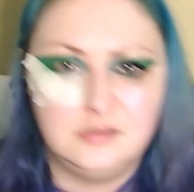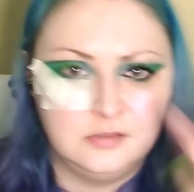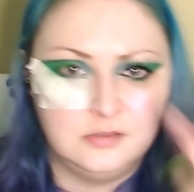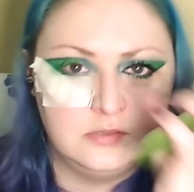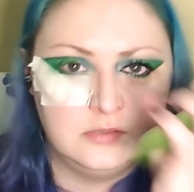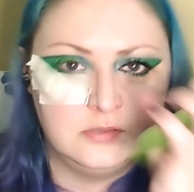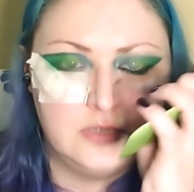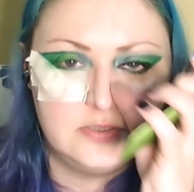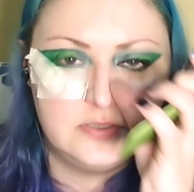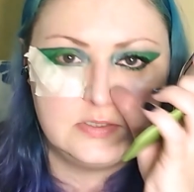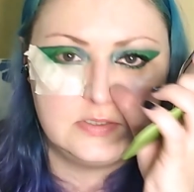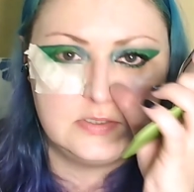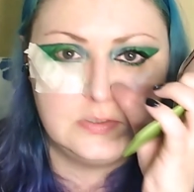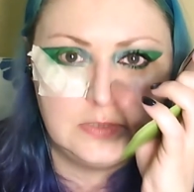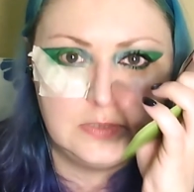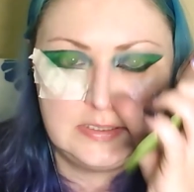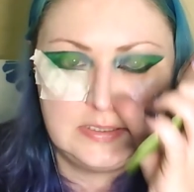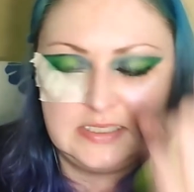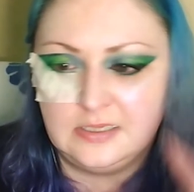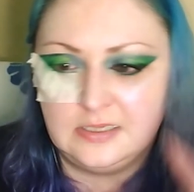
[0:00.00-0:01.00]

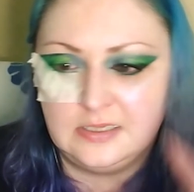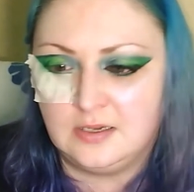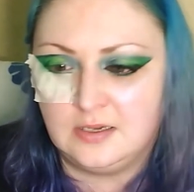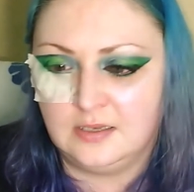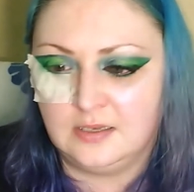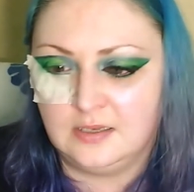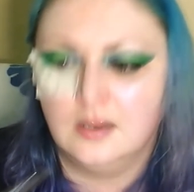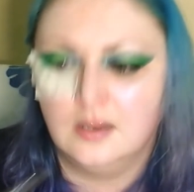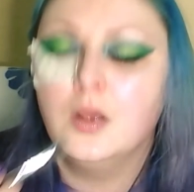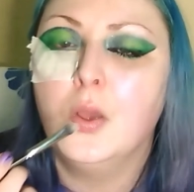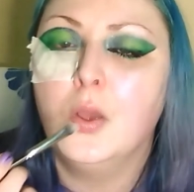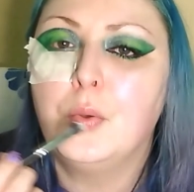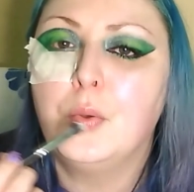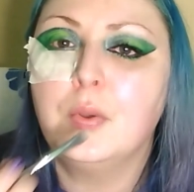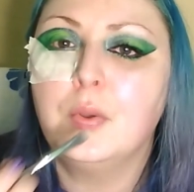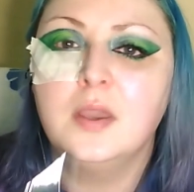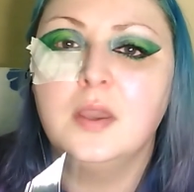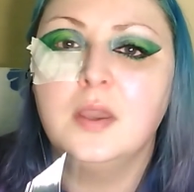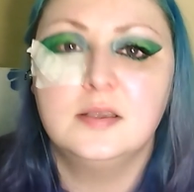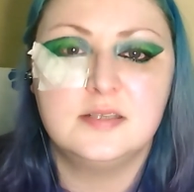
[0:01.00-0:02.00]
€2.99,
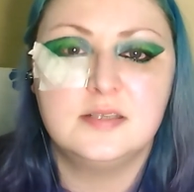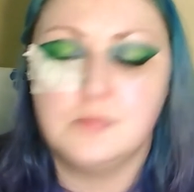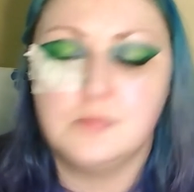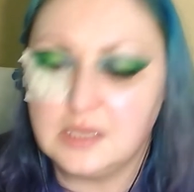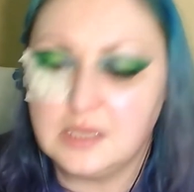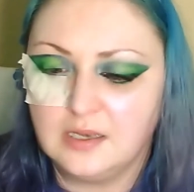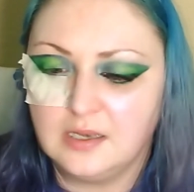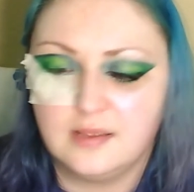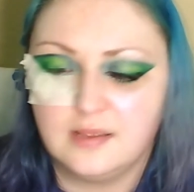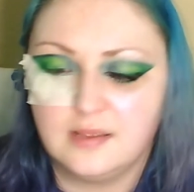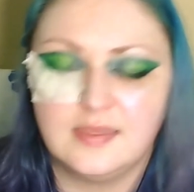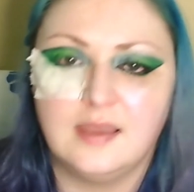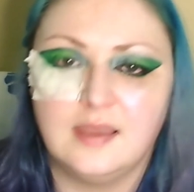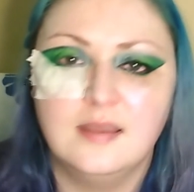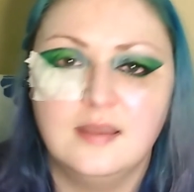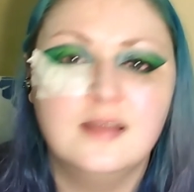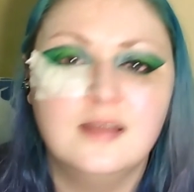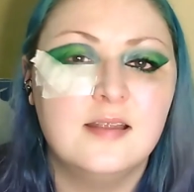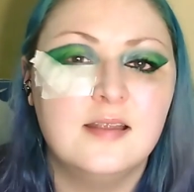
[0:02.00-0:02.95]
something like that.